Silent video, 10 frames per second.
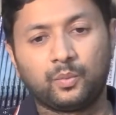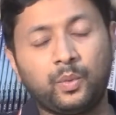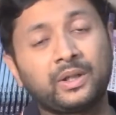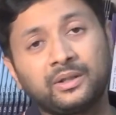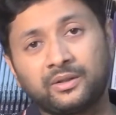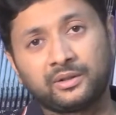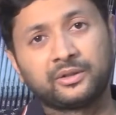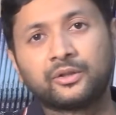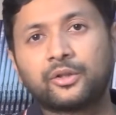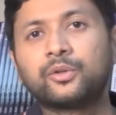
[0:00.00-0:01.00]
When I
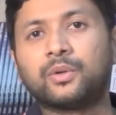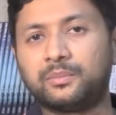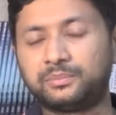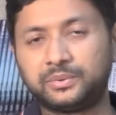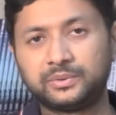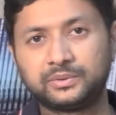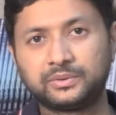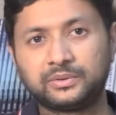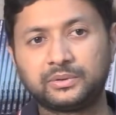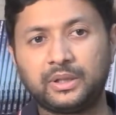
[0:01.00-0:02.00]
really grew up
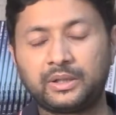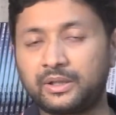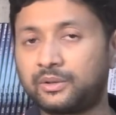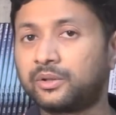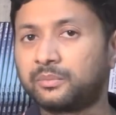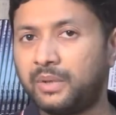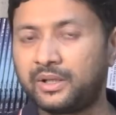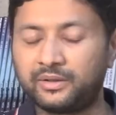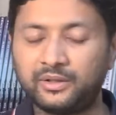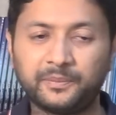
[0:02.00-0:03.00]
and I got
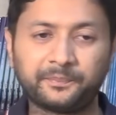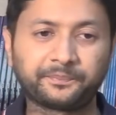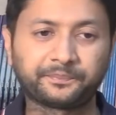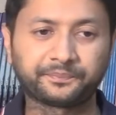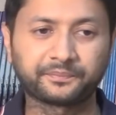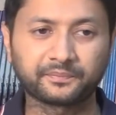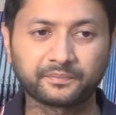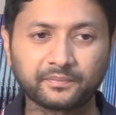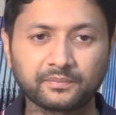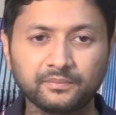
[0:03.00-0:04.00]
married,
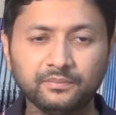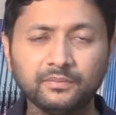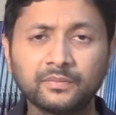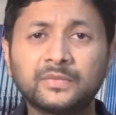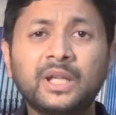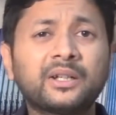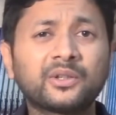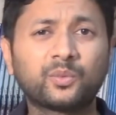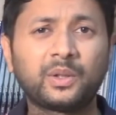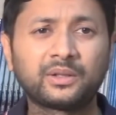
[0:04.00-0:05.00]
that
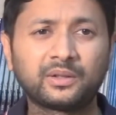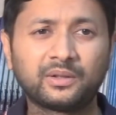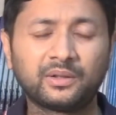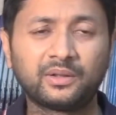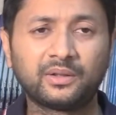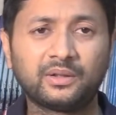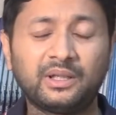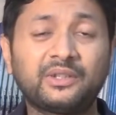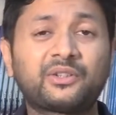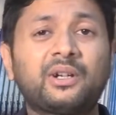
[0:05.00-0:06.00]
is when
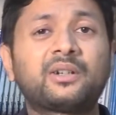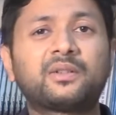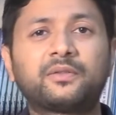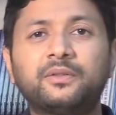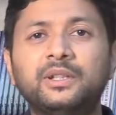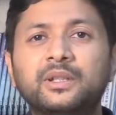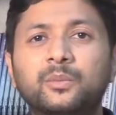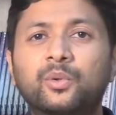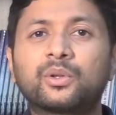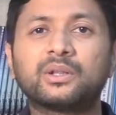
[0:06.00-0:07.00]
I started feeling
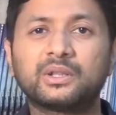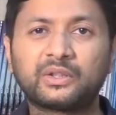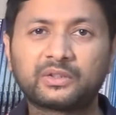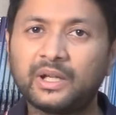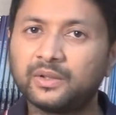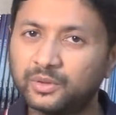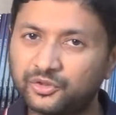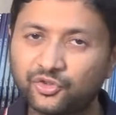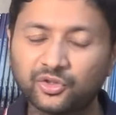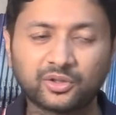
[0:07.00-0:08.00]
more
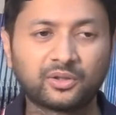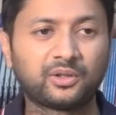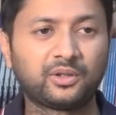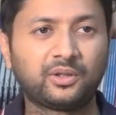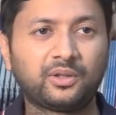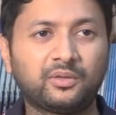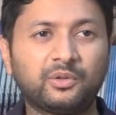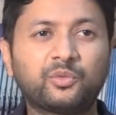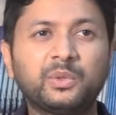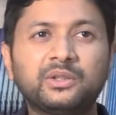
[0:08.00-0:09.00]
sandwiched,
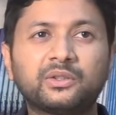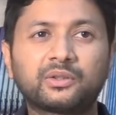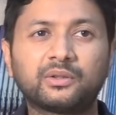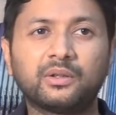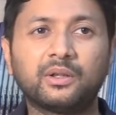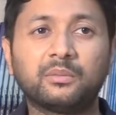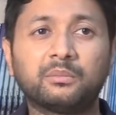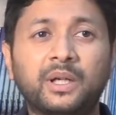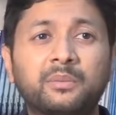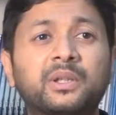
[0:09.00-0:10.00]
which means
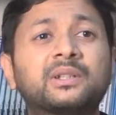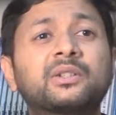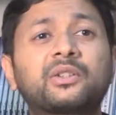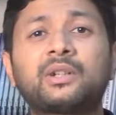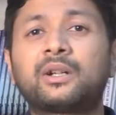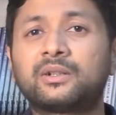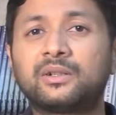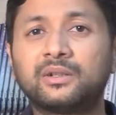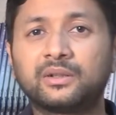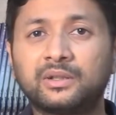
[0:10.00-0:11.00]
my parents
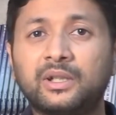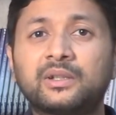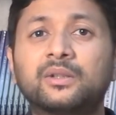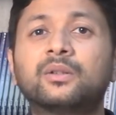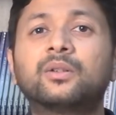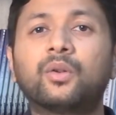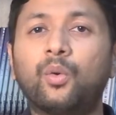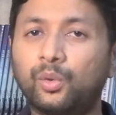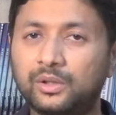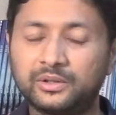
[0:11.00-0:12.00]
started getting
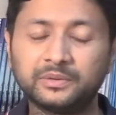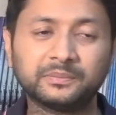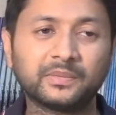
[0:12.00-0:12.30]
older